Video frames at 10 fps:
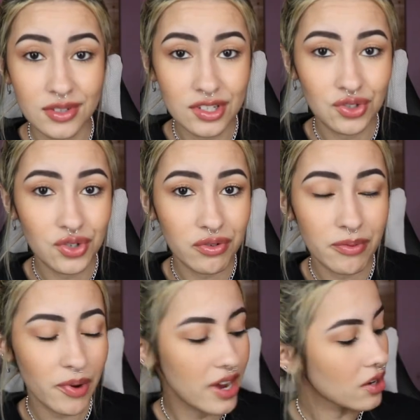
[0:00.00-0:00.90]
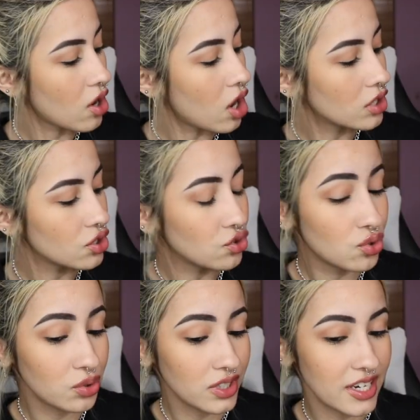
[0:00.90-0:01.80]
So this jewelry brand called
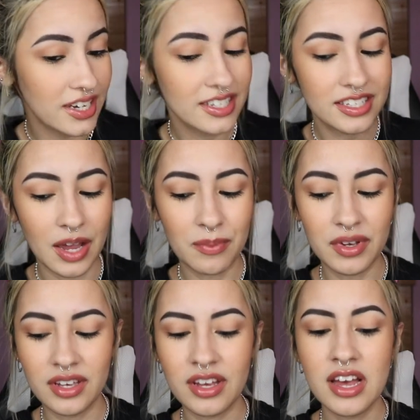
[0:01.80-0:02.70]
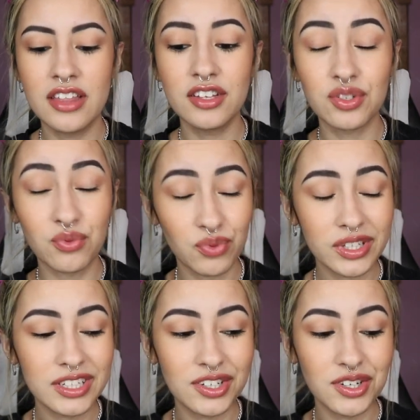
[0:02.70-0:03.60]
Jeulia sent me this
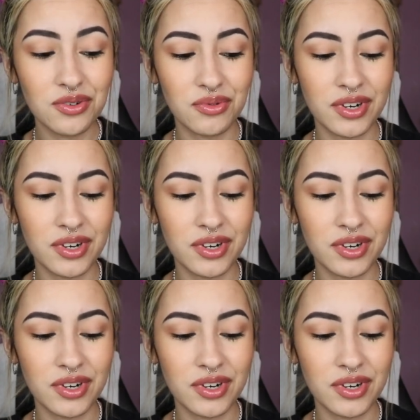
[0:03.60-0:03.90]
really cute